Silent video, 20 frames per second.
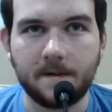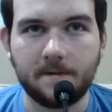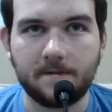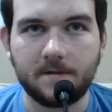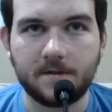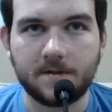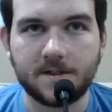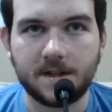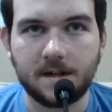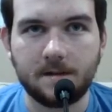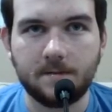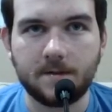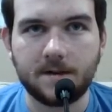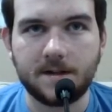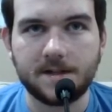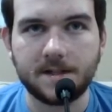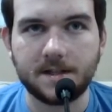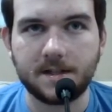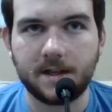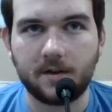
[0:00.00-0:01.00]
for some
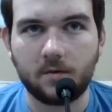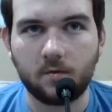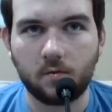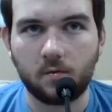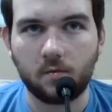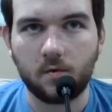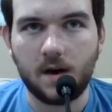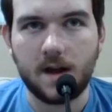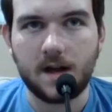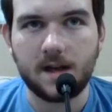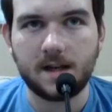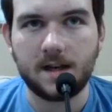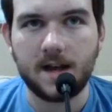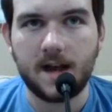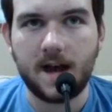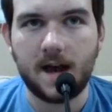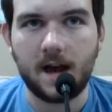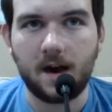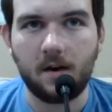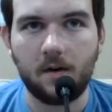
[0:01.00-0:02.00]
reason, like, right
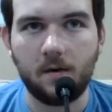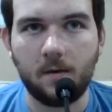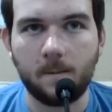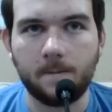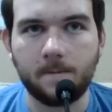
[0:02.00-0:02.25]
now,